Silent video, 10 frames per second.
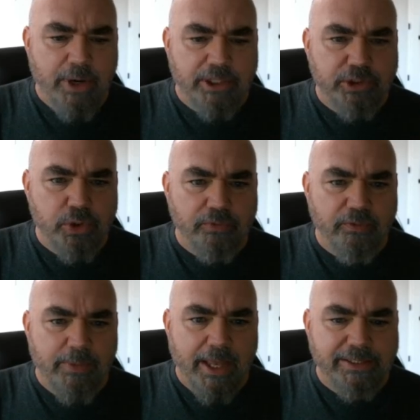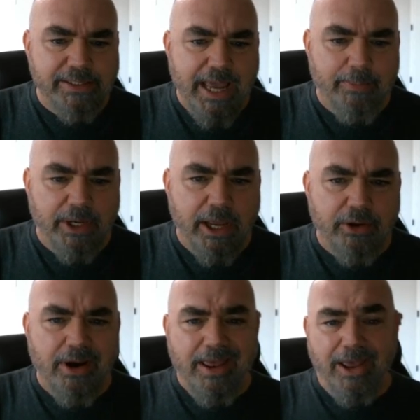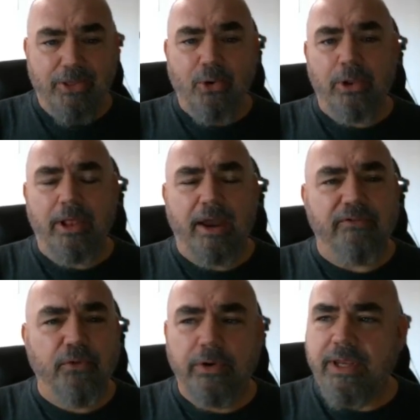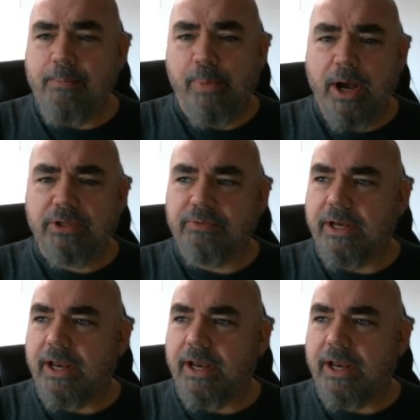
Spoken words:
but it's 2 of them that snap together, and they're only like 14 bucks right